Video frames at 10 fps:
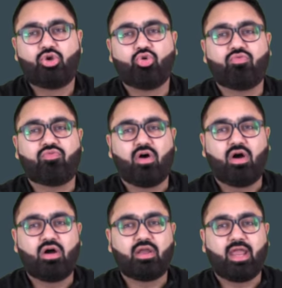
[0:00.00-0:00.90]
to
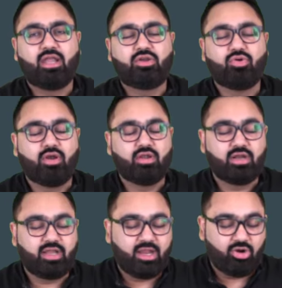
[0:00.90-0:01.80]
work and to
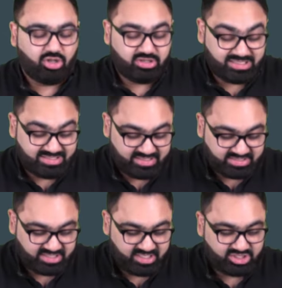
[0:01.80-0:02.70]
undertake all this
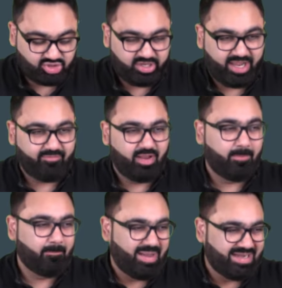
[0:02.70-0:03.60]
research to
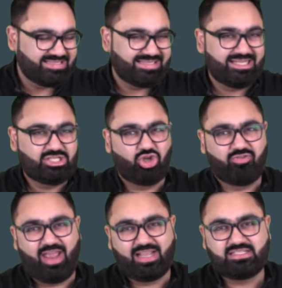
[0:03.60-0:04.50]
develop medicines or
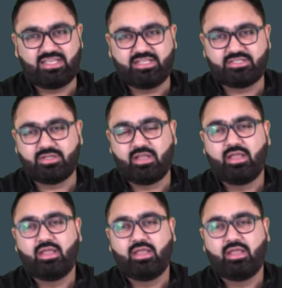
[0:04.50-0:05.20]
vaccines,